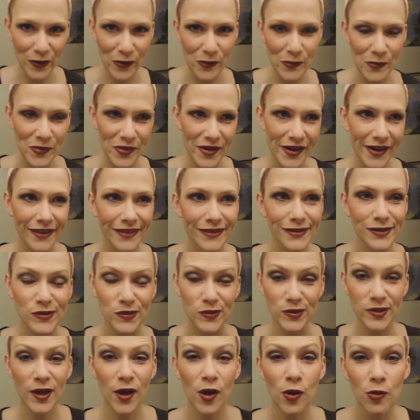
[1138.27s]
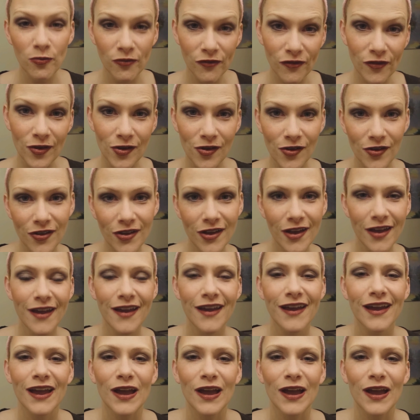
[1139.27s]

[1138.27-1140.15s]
I hope that this was helpful.